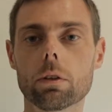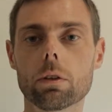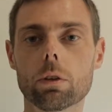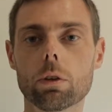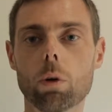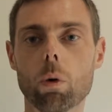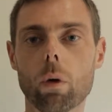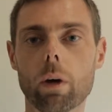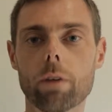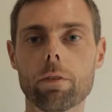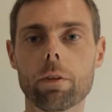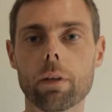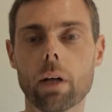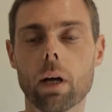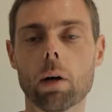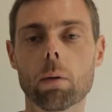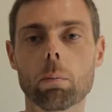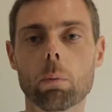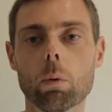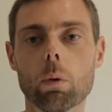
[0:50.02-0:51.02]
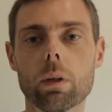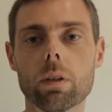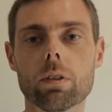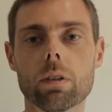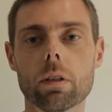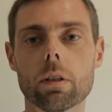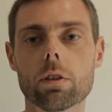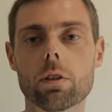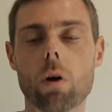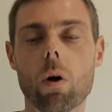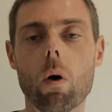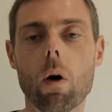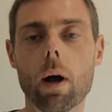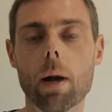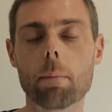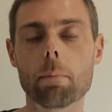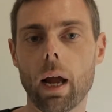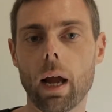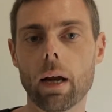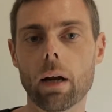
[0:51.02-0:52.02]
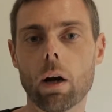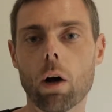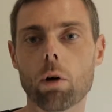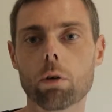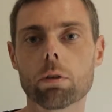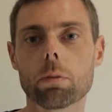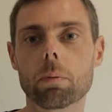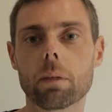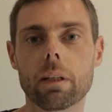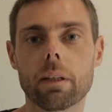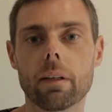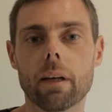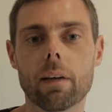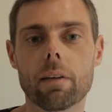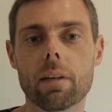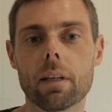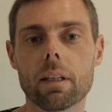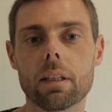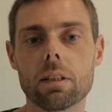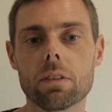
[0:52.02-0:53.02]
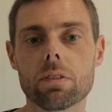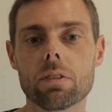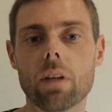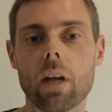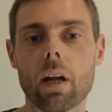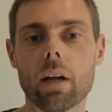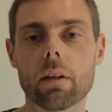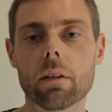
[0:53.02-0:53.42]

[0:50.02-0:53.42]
toy for young boys at the time. And ultimately they think he's dead.